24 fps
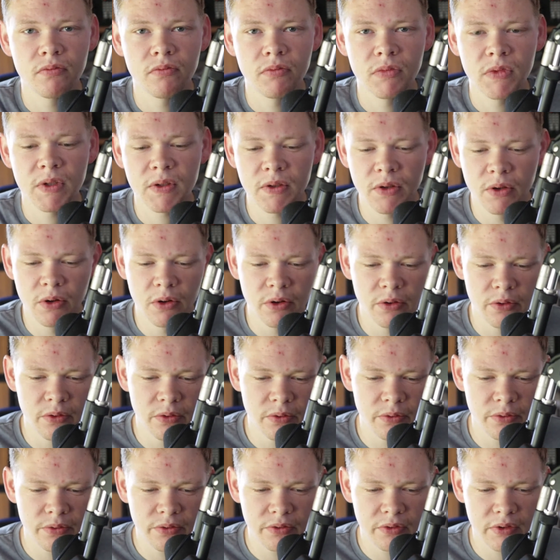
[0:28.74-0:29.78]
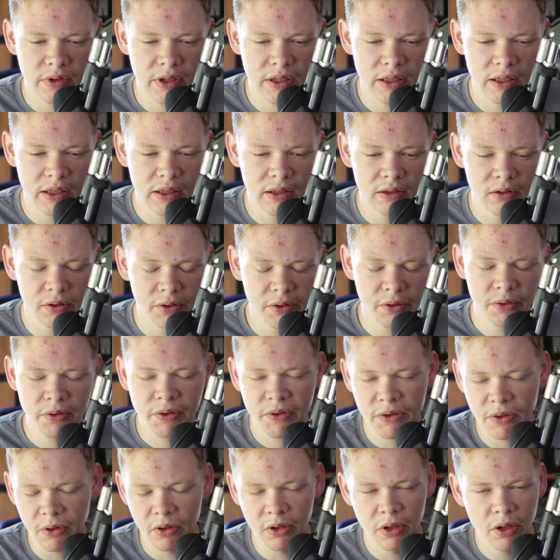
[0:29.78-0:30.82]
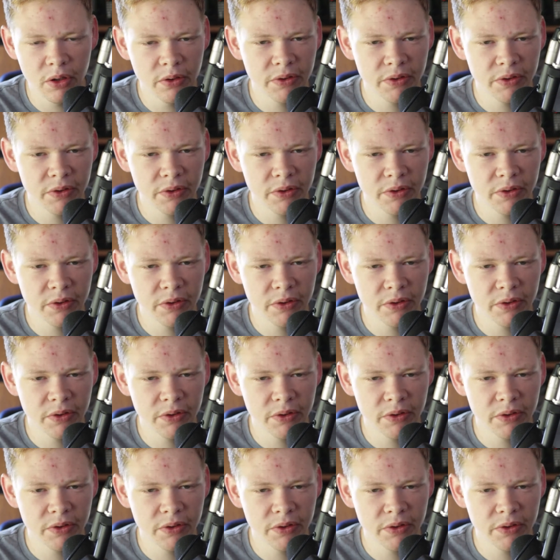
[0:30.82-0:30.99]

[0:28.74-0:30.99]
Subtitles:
So, the Lunar Solo